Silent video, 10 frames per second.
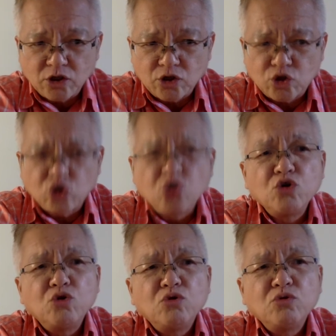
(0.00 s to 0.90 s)

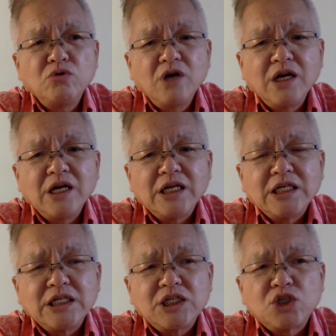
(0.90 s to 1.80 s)
stew
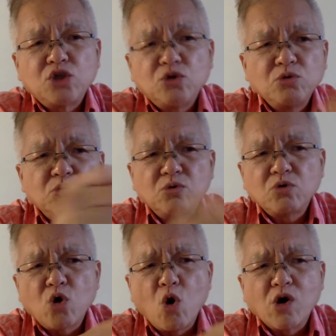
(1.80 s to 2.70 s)

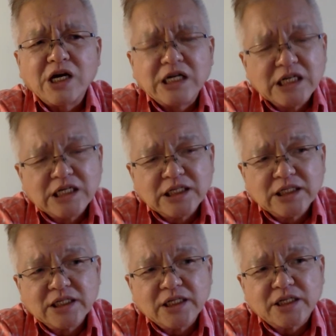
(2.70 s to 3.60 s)
stew, cook,
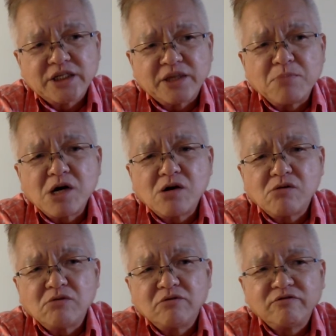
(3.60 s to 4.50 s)

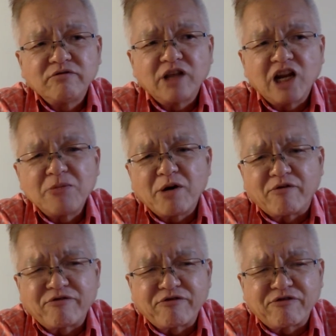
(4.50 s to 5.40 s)
simmer, a little bit of